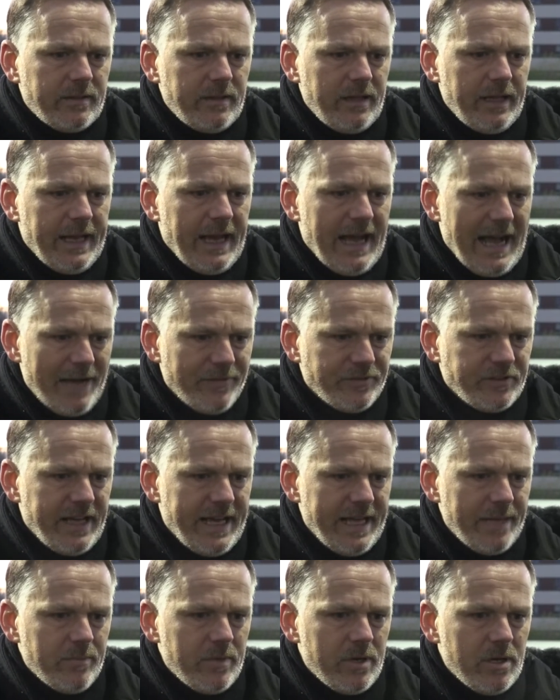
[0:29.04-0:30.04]
at half
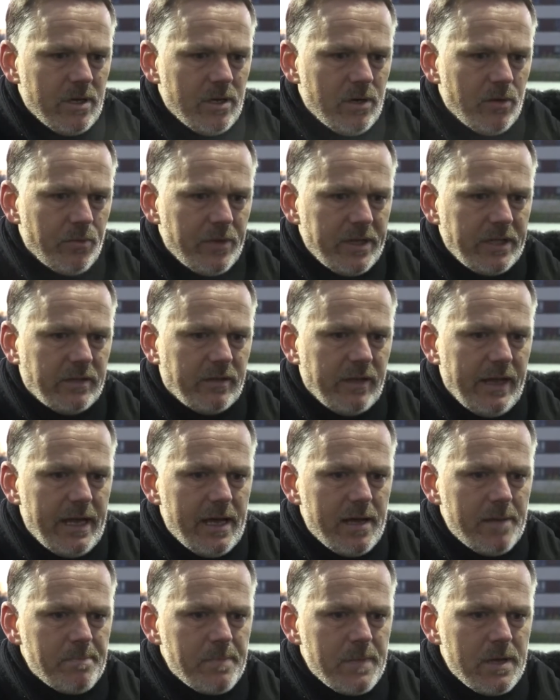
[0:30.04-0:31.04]
time we'd
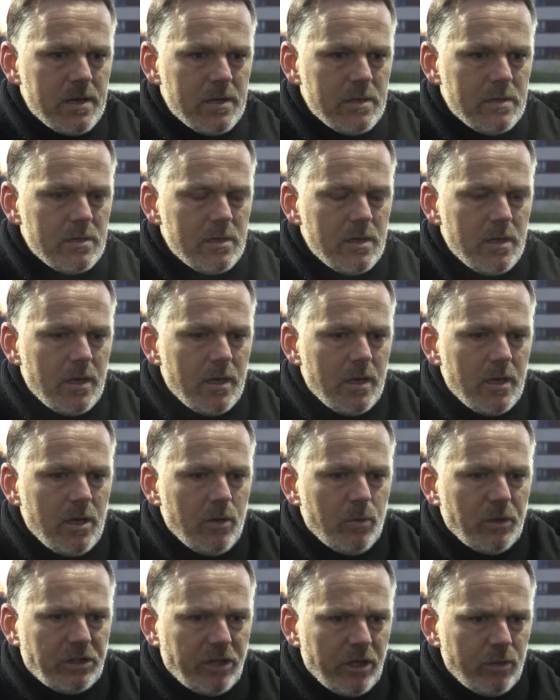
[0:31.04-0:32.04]

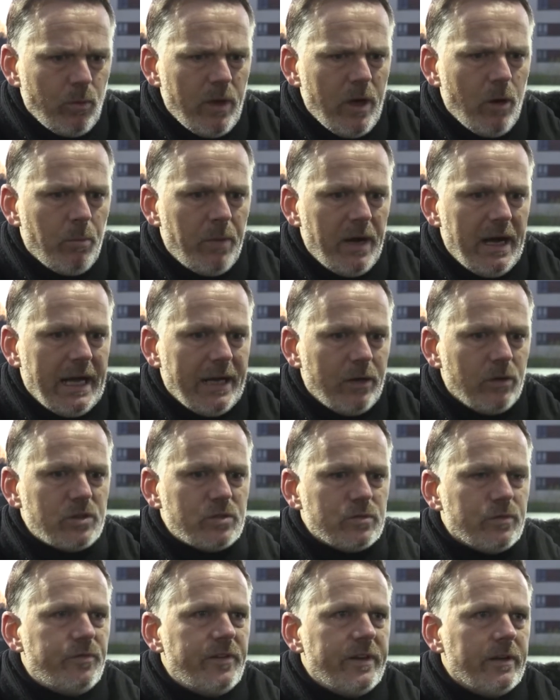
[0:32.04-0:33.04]
done well, but I
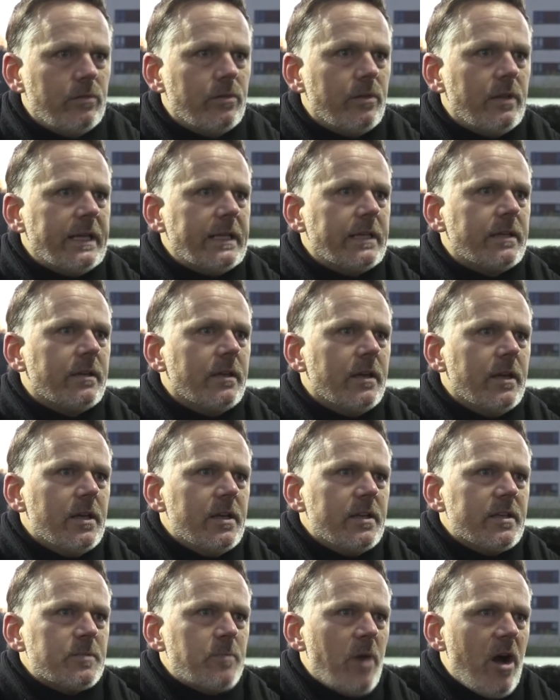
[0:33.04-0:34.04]
also felt like
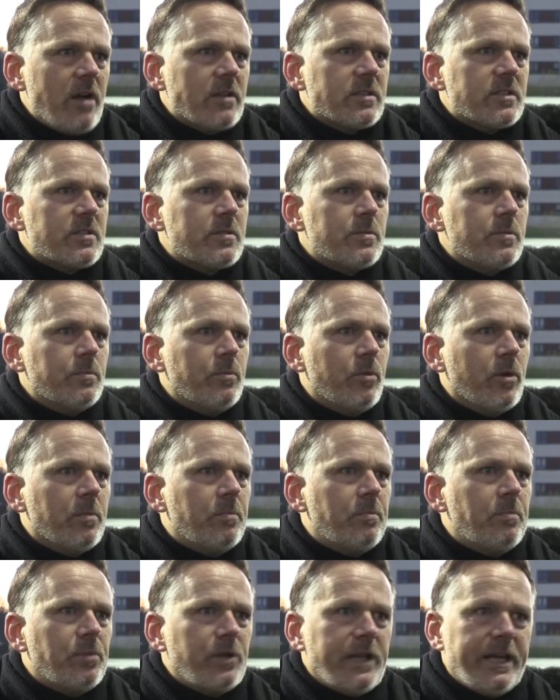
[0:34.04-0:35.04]
Spartans were
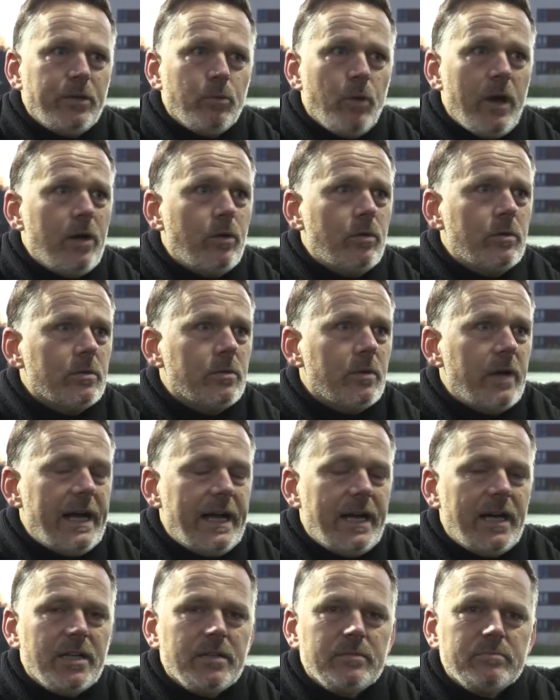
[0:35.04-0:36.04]
playing well.
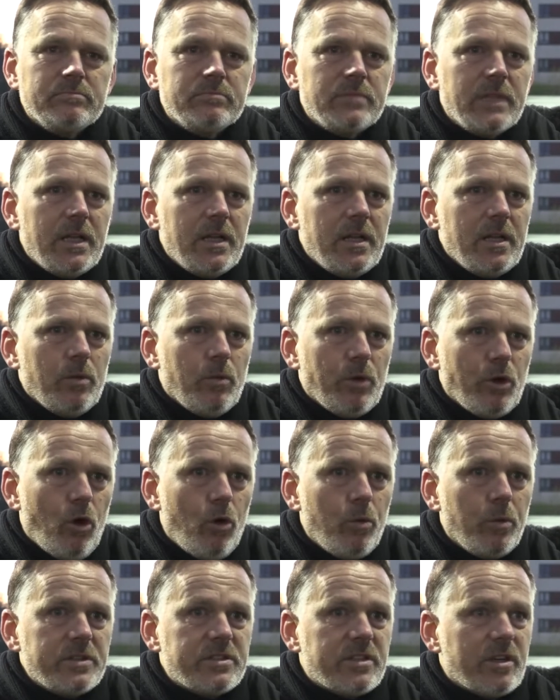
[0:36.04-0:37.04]
We're
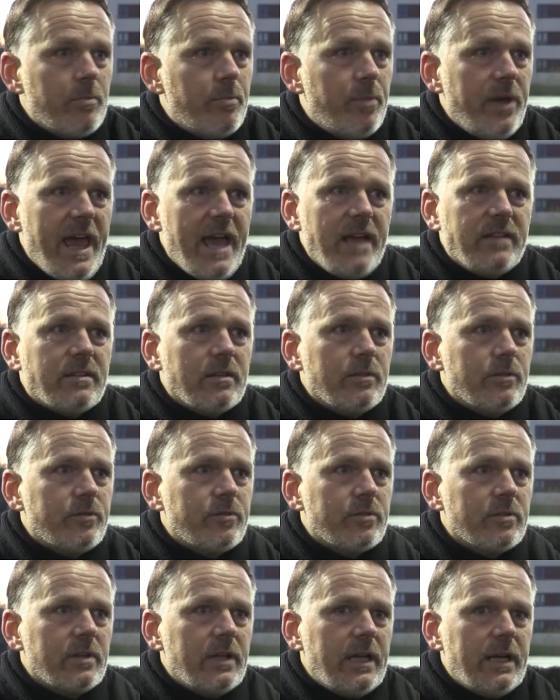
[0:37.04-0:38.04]
always
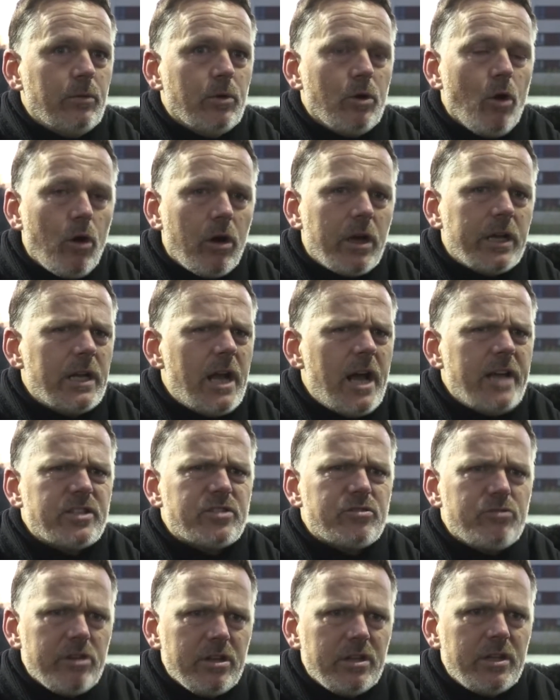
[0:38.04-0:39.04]
competitive, we're
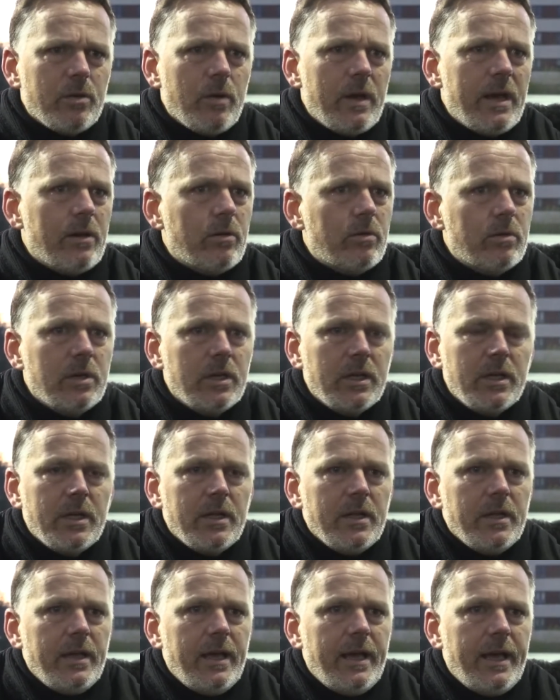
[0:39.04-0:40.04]
organised really well,
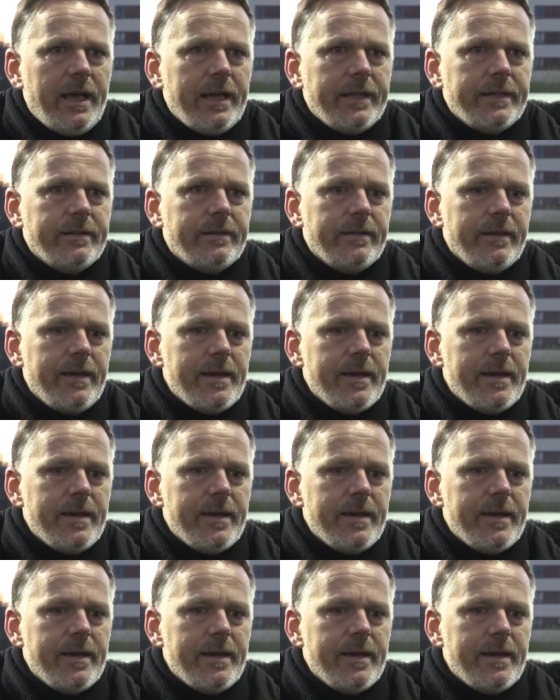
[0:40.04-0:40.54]
and